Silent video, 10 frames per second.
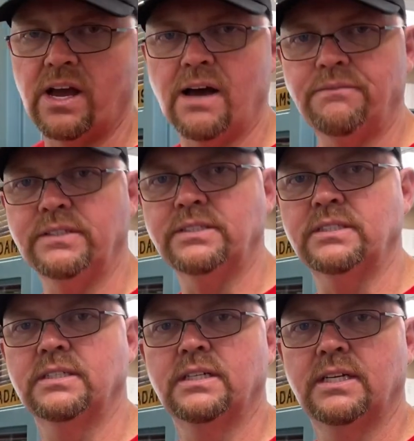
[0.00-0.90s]

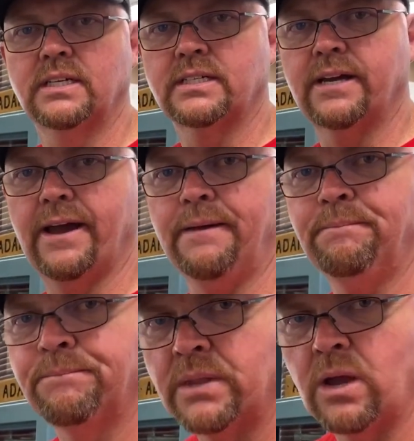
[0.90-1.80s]
office, okay?
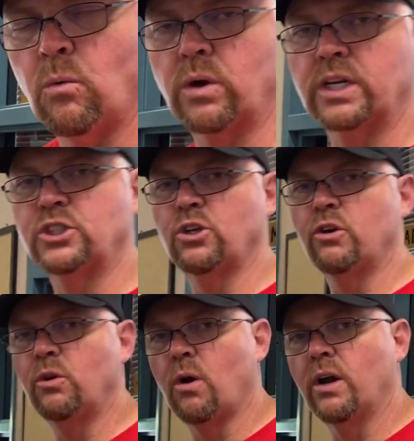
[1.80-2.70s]
We're gonna show
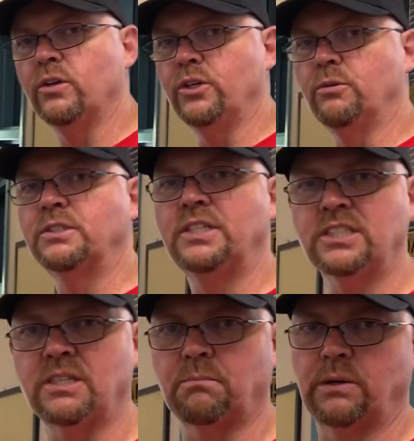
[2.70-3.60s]
you our new
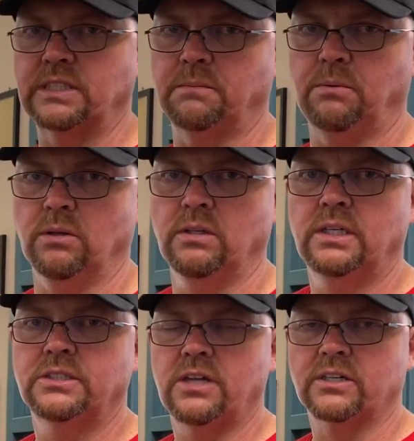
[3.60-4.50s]
assistant principal,
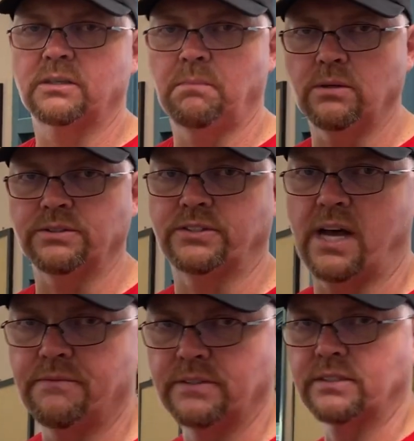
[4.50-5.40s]
Dr. Bolton's
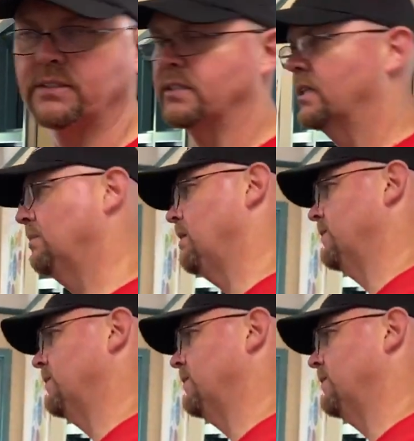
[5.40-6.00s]
office. Come